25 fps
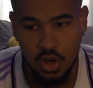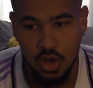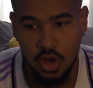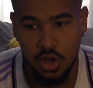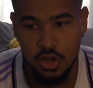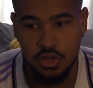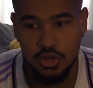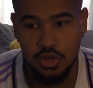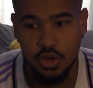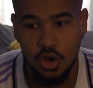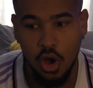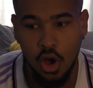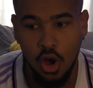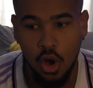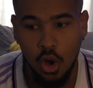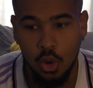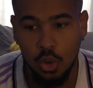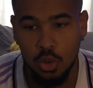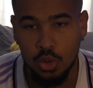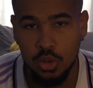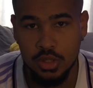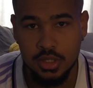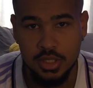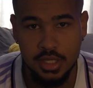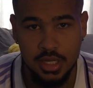on your
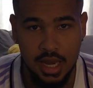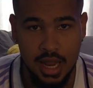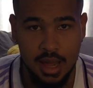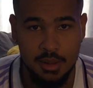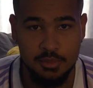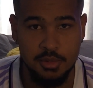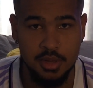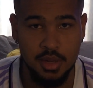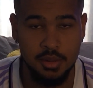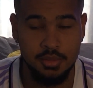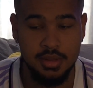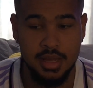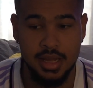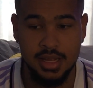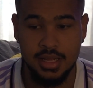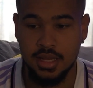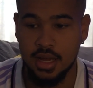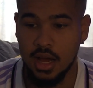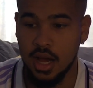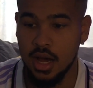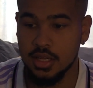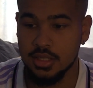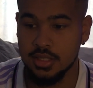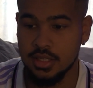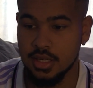old laptop that
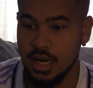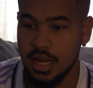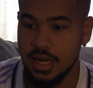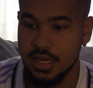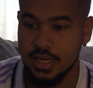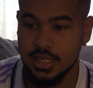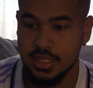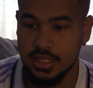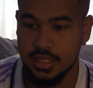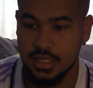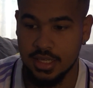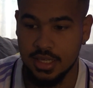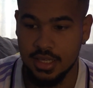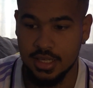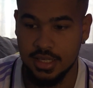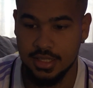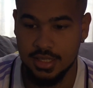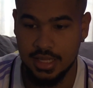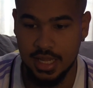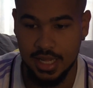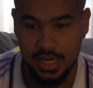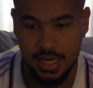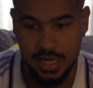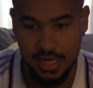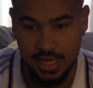can't run it
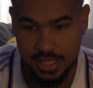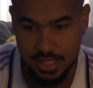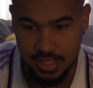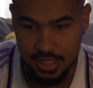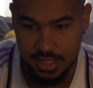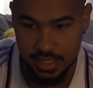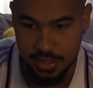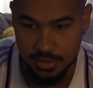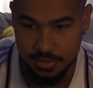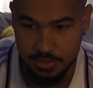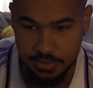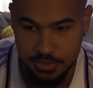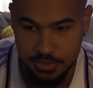directly